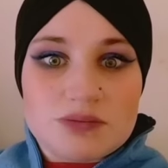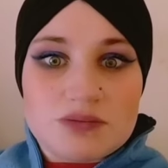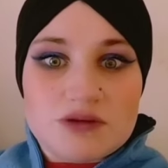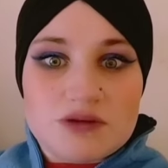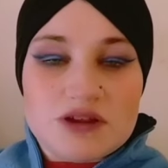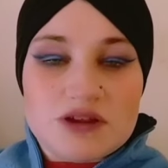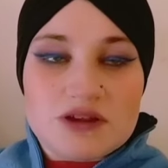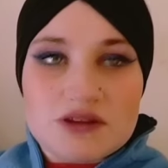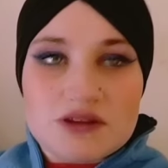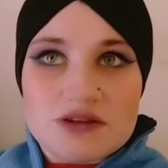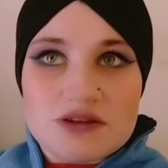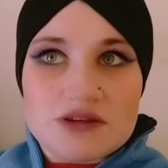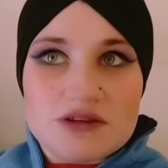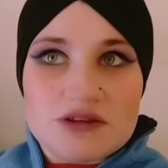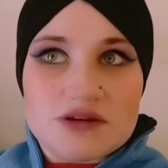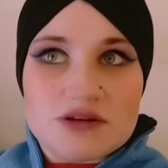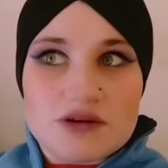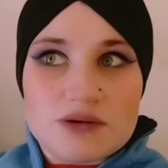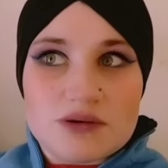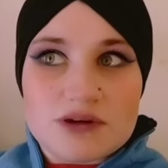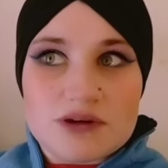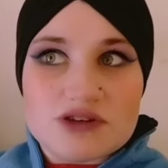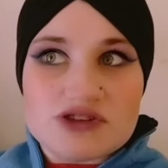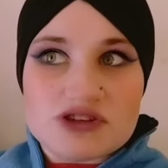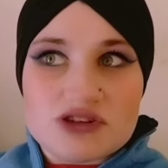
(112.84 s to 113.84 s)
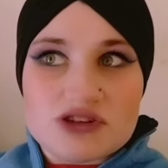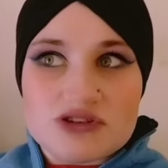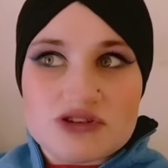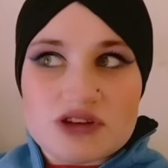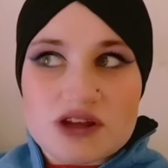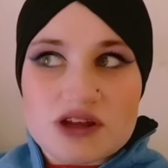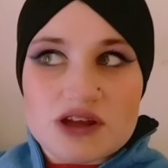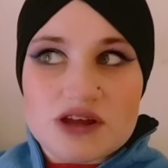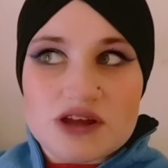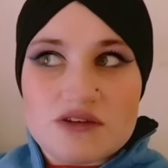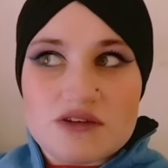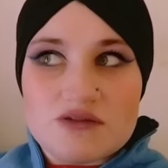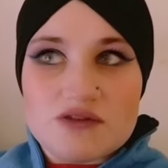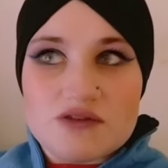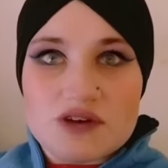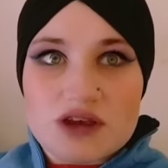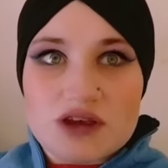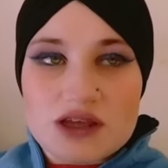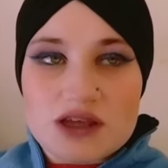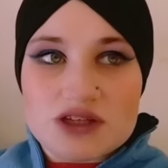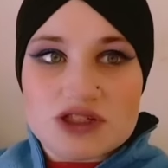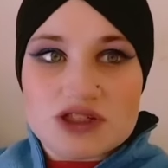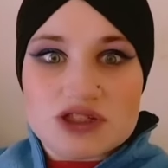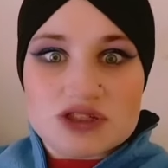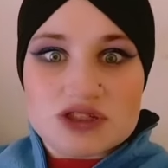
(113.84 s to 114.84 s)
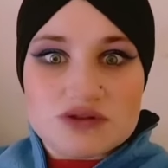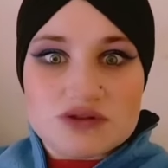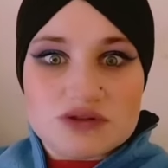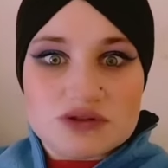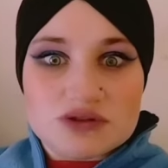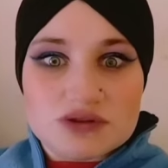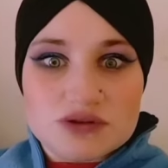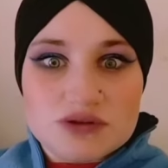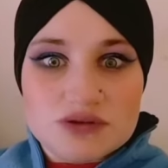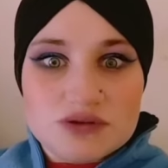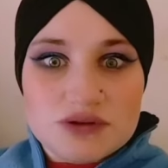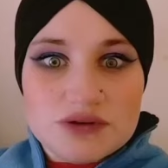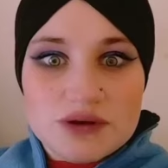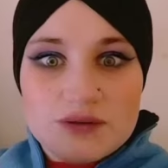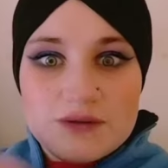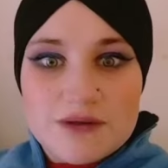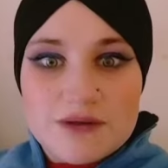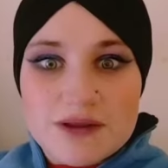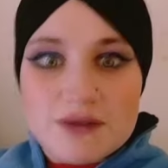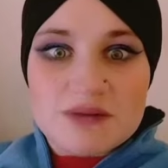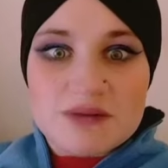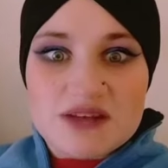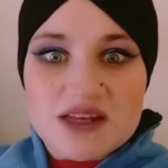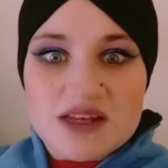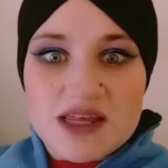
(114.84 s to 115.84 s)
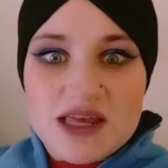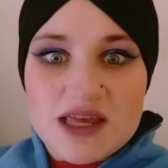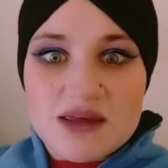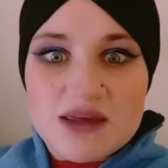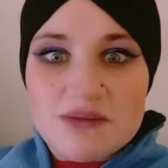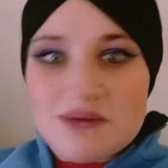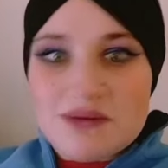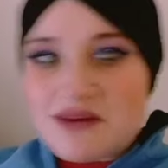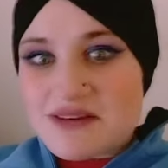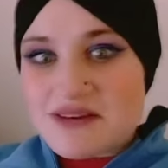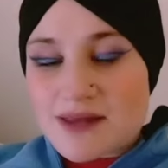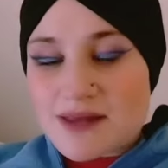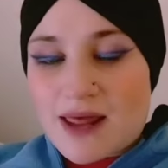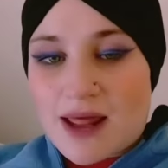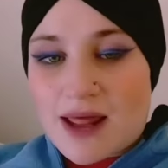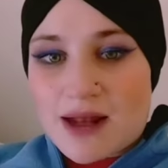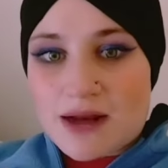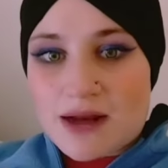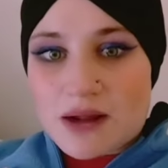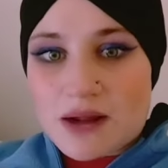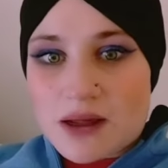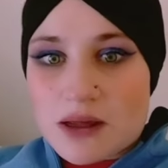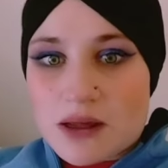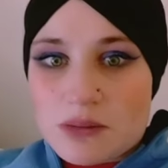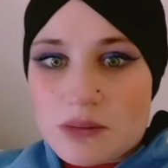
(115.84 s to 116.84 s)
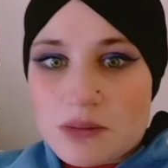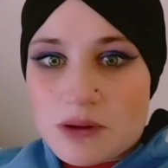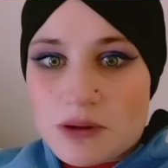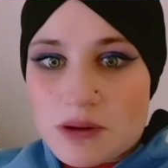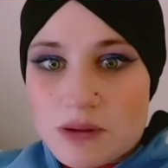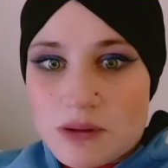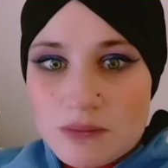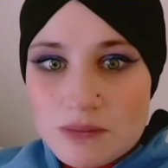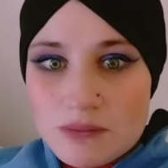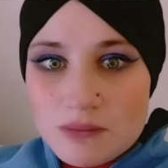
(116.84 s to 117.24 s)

and this is career center is like a vocational school. They wouldn't let me take it because I had an IEP.